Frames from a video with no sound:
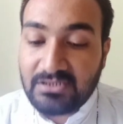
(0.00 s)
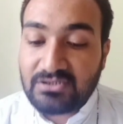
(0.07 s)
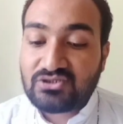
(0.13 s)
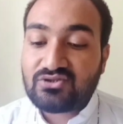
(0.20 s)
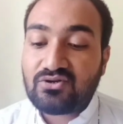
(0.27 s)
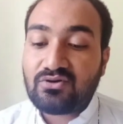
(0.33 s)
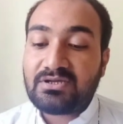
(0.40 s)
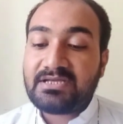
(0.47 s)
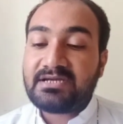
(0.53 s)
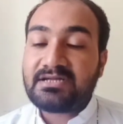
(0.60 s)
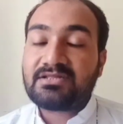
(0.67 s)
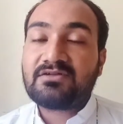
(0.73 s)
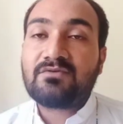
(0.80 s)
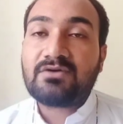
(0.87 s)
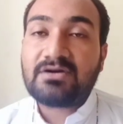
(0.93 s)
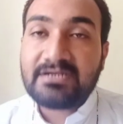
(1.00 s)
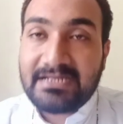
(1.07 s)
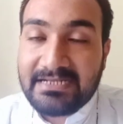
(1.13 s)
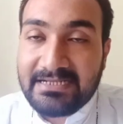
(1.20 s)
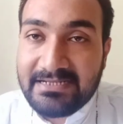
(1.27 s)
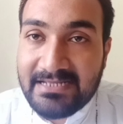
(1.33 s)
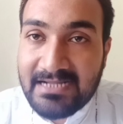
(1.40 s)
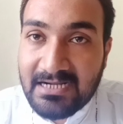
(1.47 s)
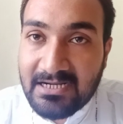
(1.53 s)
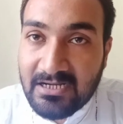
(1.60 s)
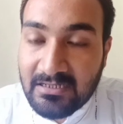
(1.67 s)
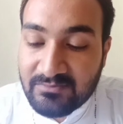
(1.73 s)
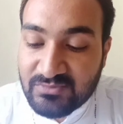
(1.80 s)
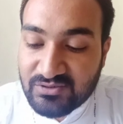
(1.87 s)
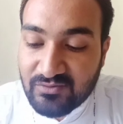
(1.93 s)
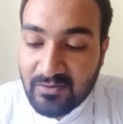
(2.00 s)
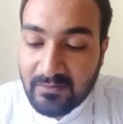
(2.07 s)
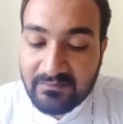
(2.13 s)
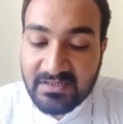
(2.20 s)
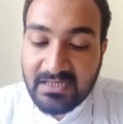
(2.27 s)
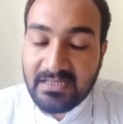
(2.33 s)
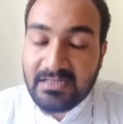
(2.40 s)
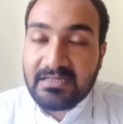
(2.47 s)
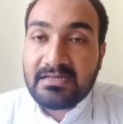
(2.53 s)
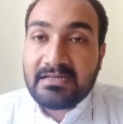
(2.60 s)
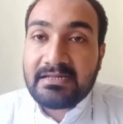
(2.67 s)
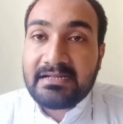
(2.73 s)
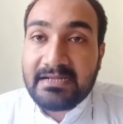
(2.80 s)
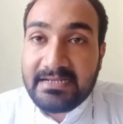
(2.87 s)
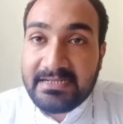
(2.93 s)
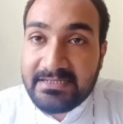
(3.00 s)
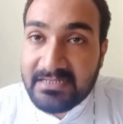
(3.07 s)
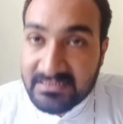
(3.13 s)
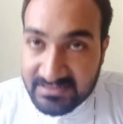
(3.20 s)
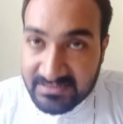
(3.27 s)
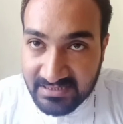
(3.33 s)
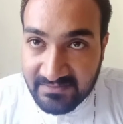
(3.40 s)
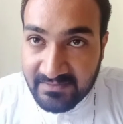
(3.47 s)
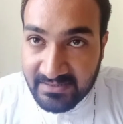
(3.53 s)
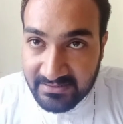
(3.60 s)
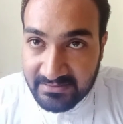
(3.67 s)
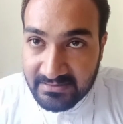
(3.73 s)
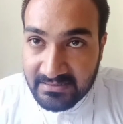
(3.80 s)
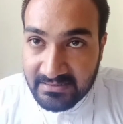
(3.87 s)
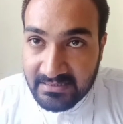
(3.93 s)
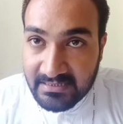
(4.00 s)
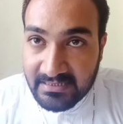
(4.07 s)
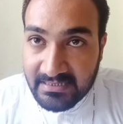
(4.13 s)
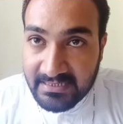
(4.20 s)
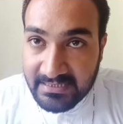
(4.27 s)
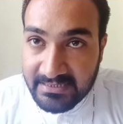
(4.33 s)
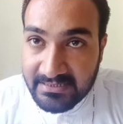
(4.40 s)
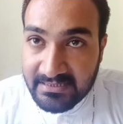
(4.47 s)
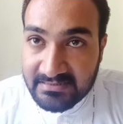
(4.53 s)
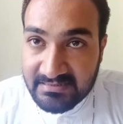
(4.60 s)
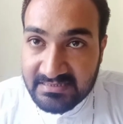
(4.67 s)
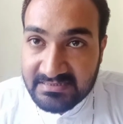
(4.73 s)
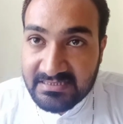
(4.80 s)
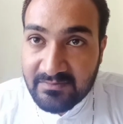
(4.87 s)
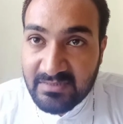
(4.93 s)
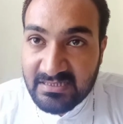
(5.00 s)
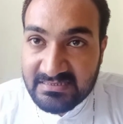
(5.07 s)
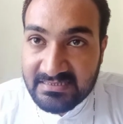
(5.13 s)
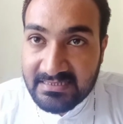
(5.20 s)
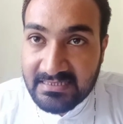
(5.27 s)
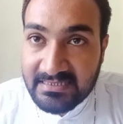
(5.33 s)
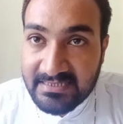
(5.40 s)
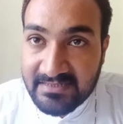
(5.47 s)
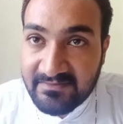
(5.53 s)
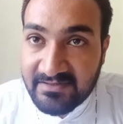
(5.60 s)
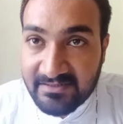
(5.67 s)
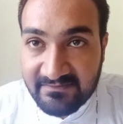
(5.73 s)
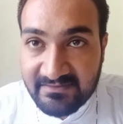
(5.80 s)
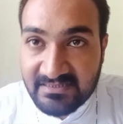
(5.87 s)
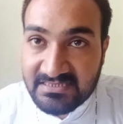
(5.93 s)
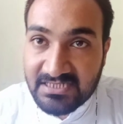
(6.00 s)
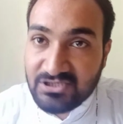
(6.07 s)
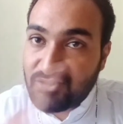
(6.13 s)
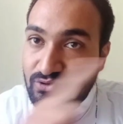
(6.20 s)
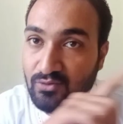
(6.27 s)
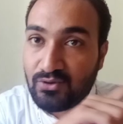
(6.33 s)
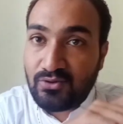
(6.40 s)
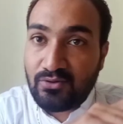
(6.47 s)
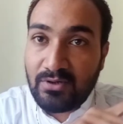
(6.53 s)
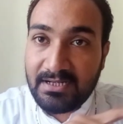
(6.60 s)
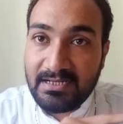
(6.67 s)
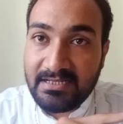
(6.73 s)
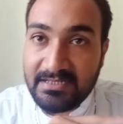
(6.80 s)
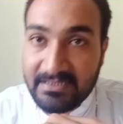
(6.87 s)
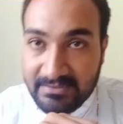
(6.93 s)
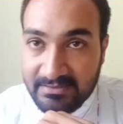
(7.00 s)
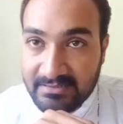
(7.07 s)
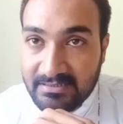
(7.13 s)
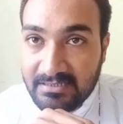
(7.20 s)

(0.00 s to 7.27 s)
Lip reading: So here the word India comes from the Indus river. Indus is the basically river which I shown you earlier.